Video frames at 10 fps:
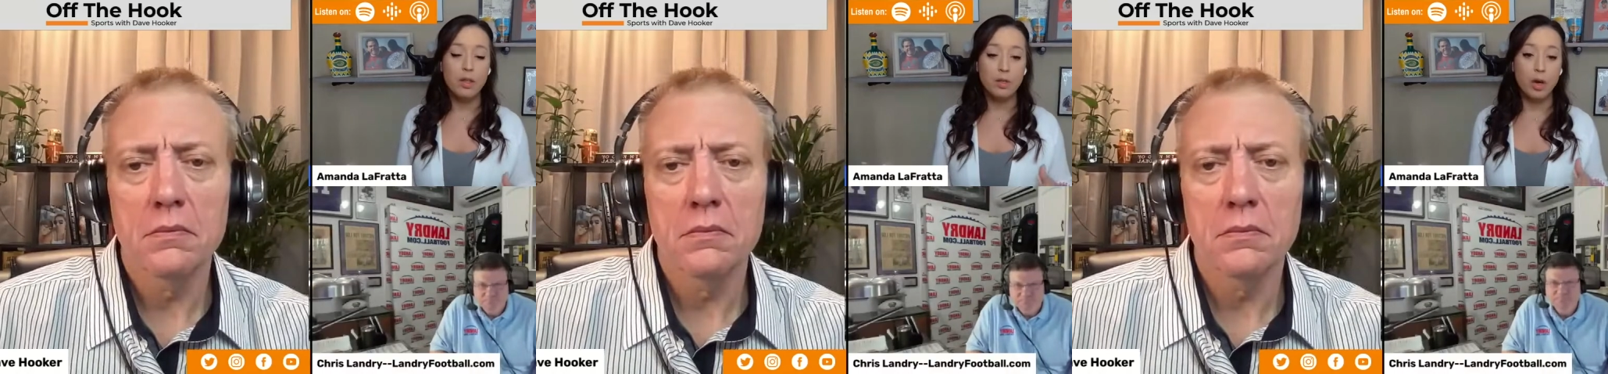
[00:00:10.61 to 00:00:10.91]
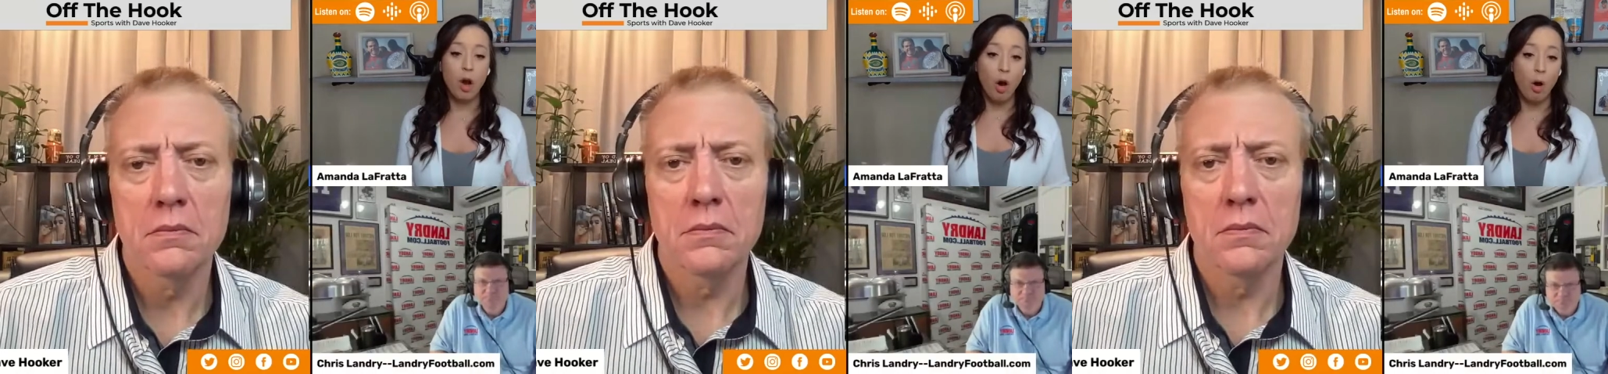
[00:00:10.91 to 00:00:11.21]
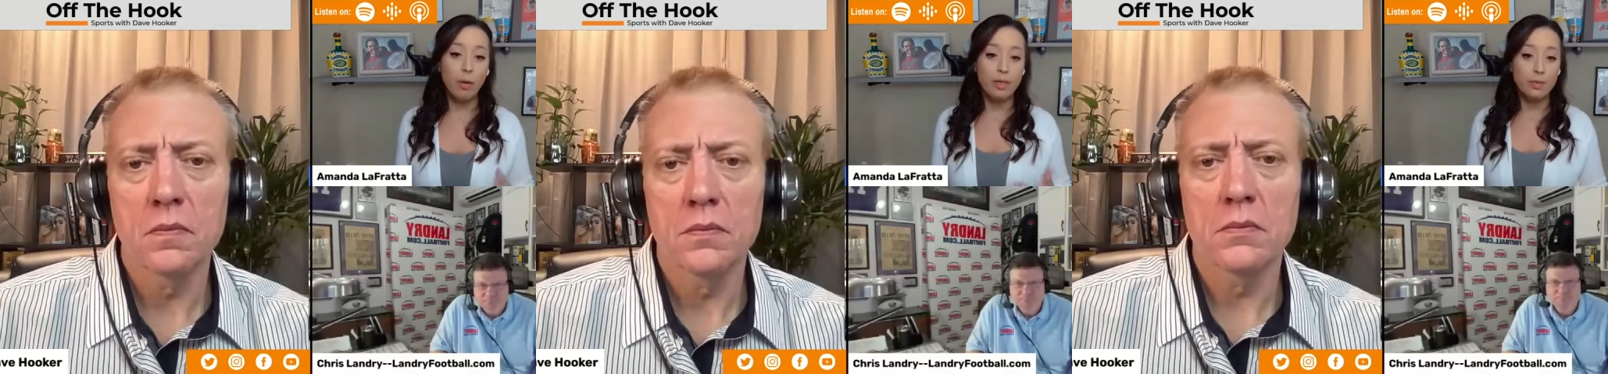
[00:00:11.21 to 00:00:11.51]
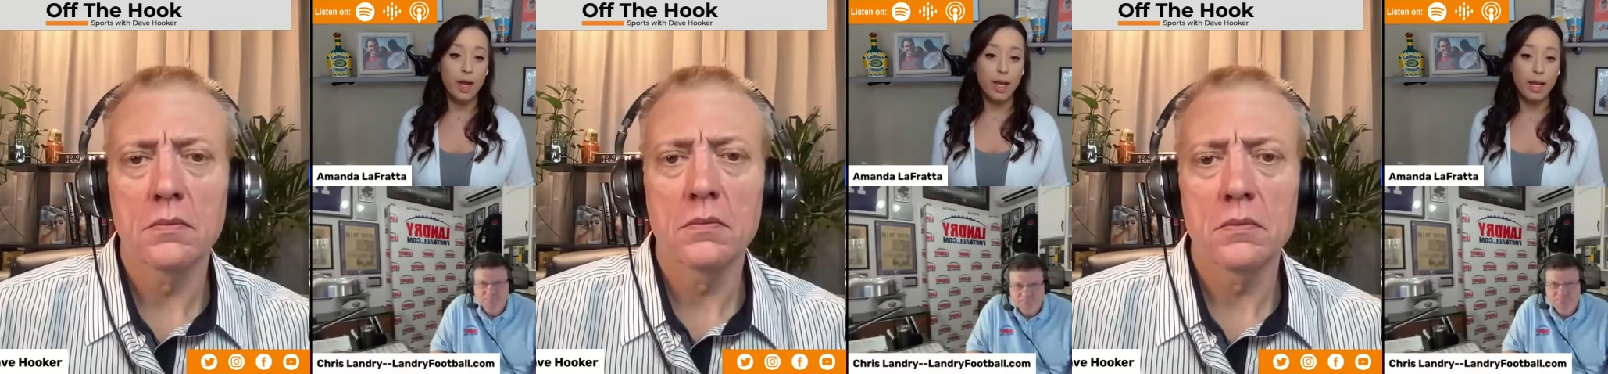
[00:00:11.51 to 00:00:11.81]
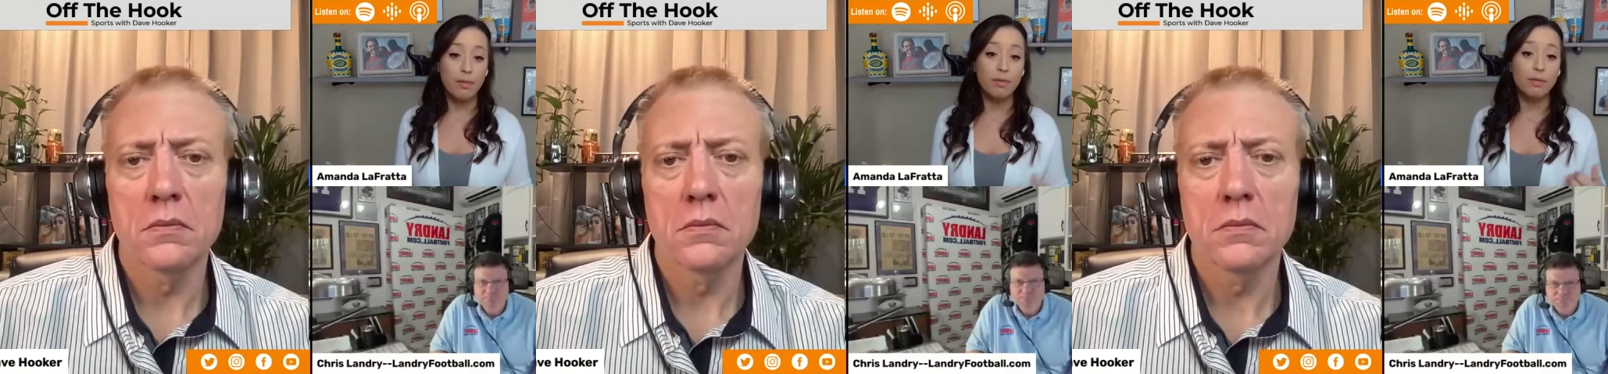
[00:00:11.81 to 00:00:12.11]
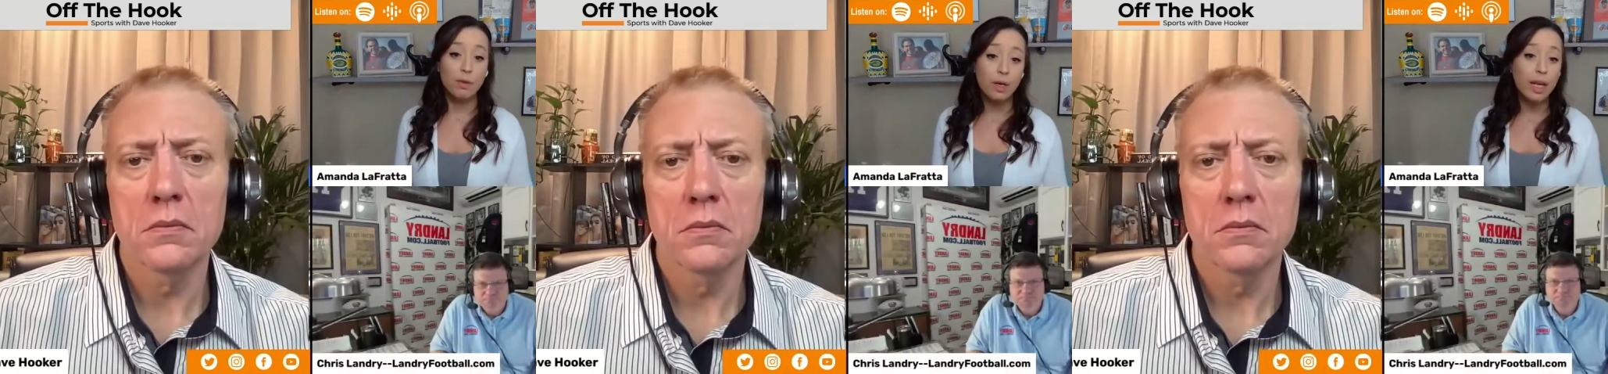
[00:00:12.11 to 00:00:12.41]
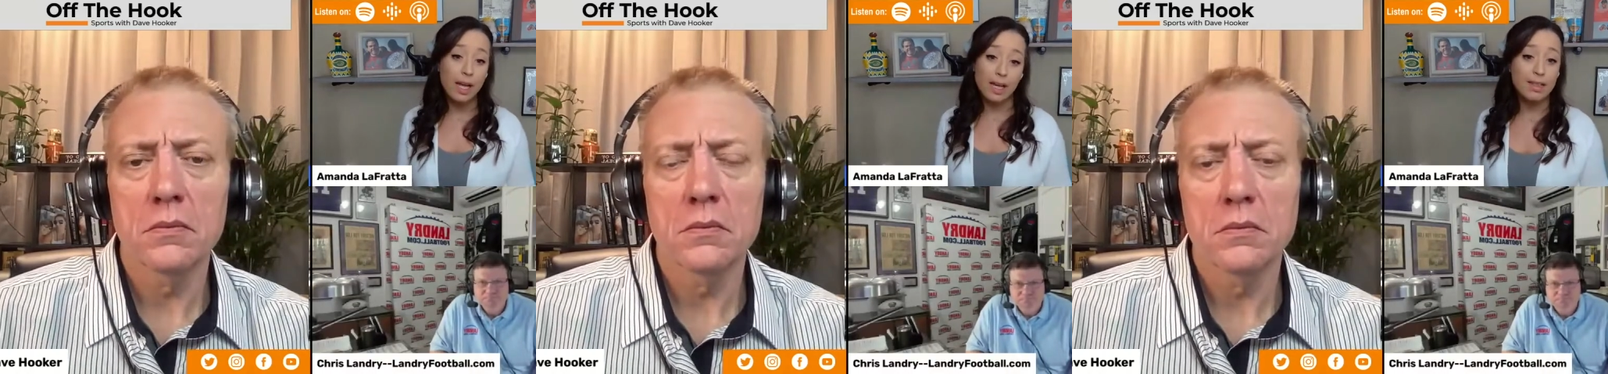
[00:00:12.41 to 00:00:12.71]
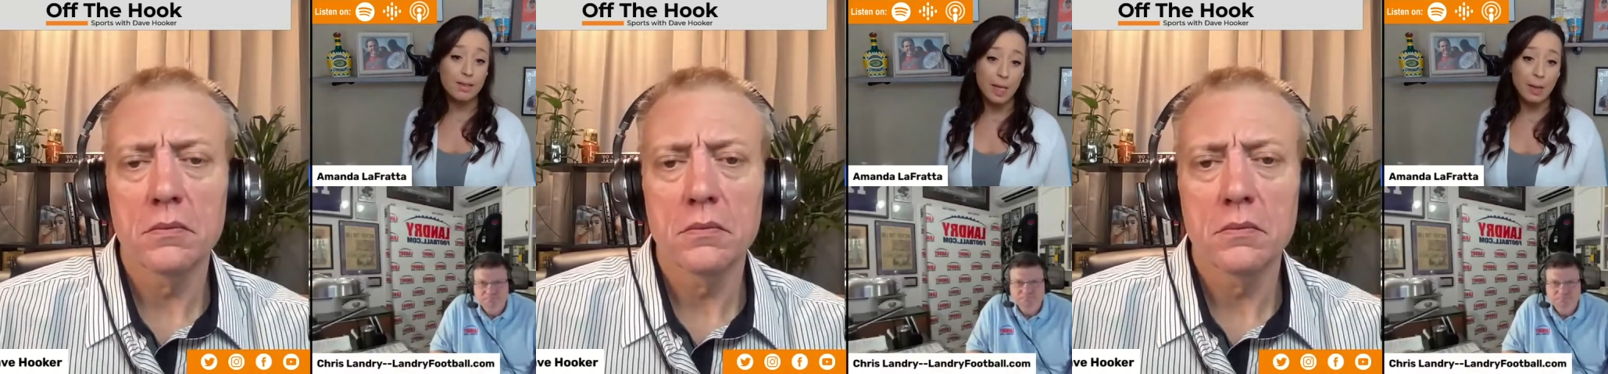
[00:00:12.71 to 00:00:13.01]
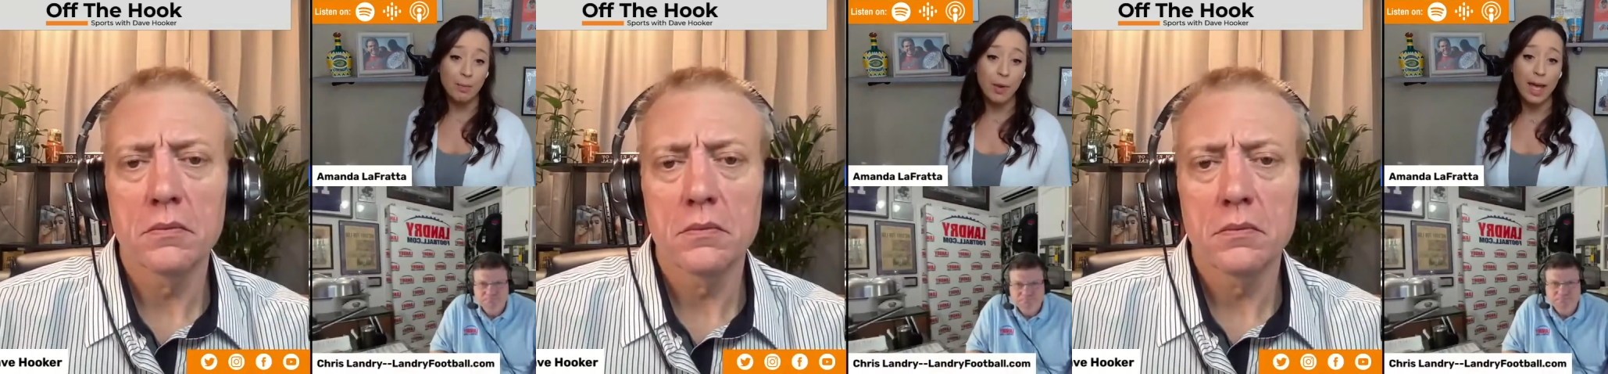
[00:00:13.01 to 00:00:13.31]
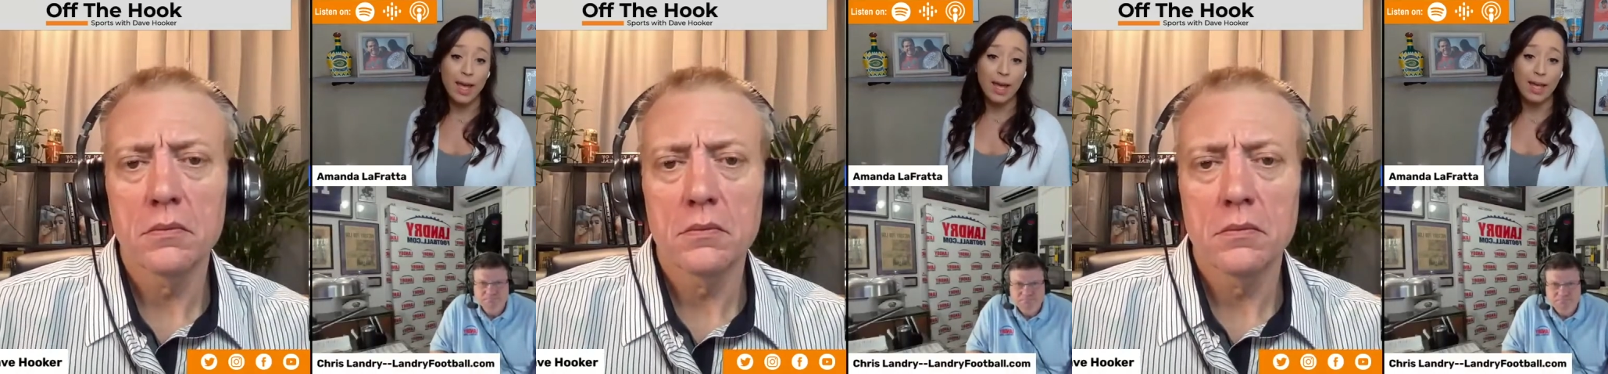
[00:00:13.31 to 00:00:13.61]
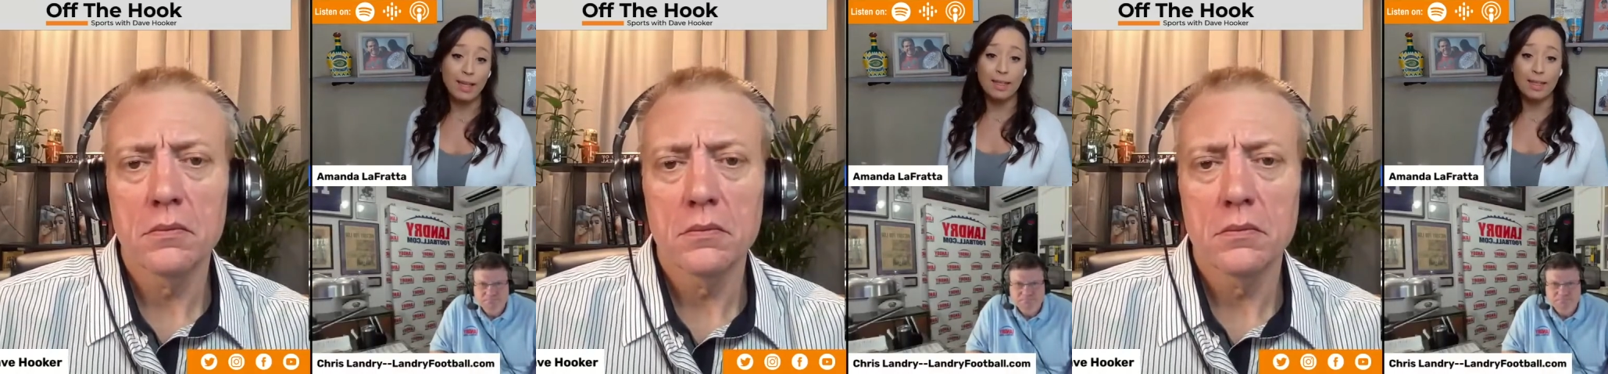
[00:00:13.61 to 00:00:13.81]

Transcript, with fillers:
Speaker 1: They're always ready. Florida, in the same way,